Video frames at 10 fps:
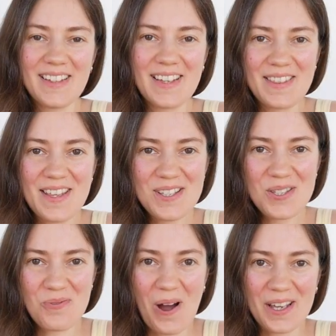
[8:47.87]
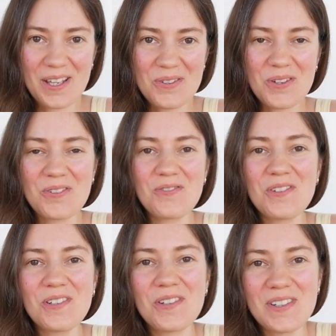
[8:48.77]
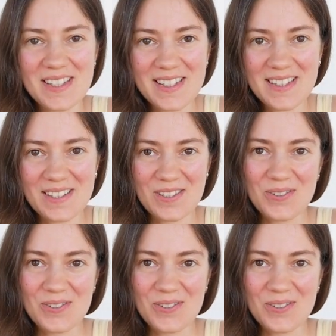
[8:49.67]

And that's why you can feel resistance